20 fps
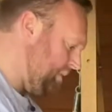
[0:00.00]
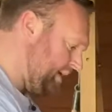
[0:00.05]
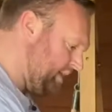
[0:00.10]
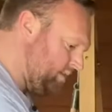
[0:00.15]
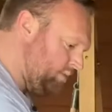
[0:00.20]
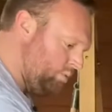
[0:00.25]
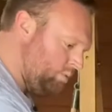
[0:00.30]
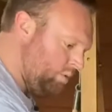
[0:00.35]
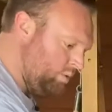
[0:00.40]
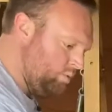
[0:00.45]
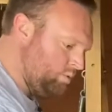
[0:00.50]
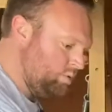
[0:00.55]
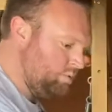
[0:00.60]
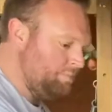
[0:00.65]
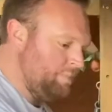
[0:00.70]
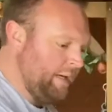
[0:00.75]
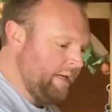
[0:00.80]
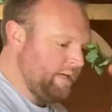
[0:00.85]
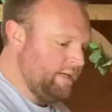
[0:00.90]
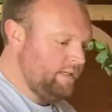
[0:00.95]
the walls
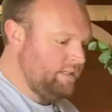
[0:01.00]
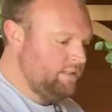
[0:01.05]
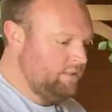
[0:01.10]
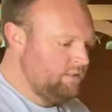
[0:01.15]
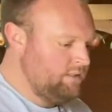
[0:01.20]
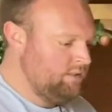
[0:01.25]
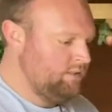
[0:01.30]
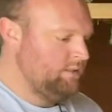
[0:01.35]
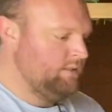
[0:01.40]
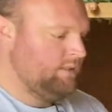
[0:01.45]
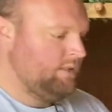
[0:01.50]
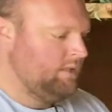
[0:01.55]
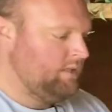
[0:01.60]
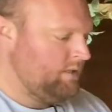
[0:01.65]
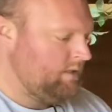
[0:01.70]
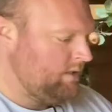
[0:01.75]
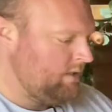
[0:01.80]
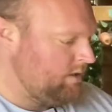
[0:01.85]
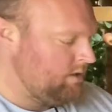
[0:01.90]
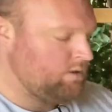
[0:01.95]
bigger.
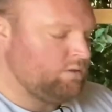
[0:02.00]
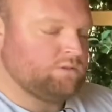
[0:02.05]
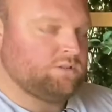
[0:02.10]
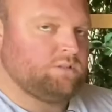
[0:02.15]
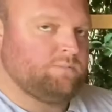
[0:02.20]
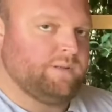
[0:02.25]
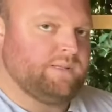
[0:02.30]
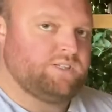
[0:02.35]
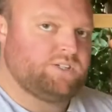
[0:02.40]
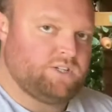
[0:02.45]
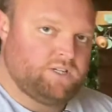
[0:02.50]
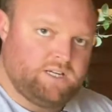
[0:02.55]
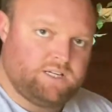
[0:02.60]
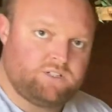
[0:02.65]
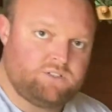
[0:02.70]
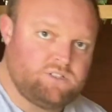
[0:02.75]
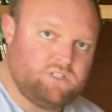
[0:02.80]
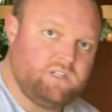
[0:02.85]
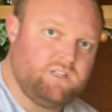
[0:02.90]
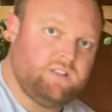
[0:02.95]
Got some
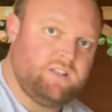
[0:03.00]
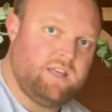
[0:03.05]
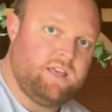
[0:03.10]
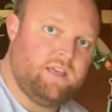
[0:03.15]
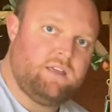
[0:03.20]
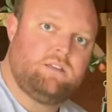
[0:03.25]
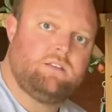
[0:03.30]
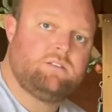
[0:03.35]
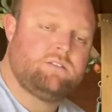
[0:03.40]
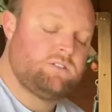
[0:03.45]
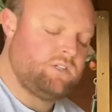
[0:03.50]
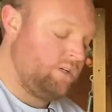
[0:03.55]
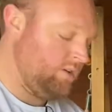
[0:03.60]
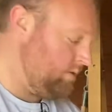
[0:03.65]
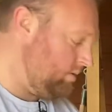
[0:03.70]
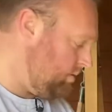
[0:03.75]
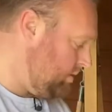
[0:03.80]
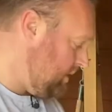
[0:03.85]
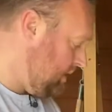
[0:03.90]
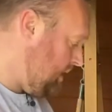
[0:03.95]
insulation in there,
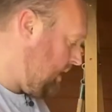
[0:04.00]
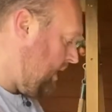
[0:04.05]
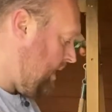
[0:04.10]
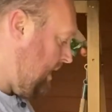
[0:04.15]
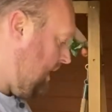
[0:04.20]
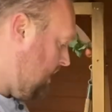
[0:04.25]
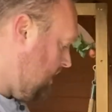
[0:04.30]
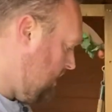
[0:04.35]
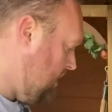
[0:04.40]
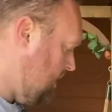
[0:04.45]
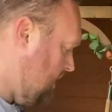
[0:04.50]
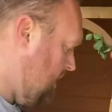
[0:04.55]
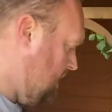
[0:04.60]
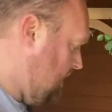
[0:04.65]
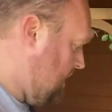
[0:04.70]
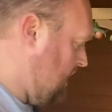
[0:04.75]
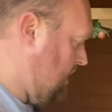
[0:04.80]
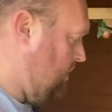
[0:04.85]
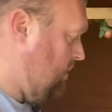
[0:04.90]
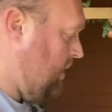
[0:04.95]
so
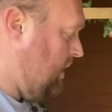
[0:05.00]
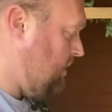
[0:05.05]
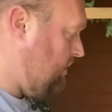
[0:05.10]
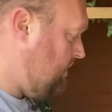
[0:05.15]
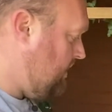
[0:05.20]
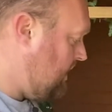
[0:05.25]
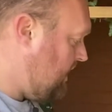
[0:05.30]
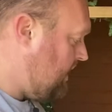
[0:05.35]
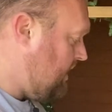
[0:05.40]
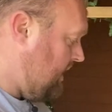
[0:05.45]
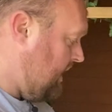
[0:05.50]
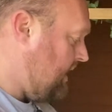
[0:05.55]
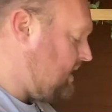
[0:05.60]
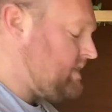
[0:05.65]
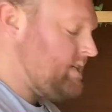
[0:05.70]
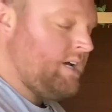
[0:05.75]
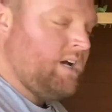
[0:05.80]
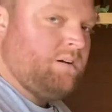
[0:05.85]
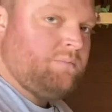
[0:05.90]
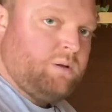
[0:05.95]
it will hopefully
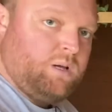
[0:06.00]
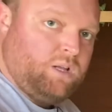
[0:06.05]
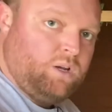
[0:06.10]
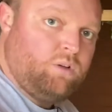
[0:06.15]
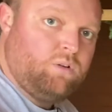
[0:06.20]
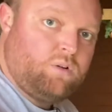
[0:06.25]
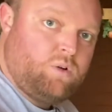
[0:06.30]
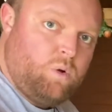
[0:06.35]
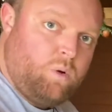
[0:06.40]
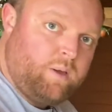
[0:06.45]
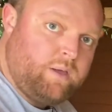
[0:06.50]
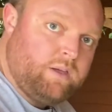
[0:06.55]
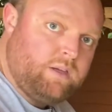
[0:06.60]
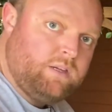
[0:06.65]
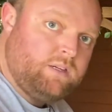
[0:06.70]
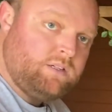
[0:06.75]
heat up a lot quicker,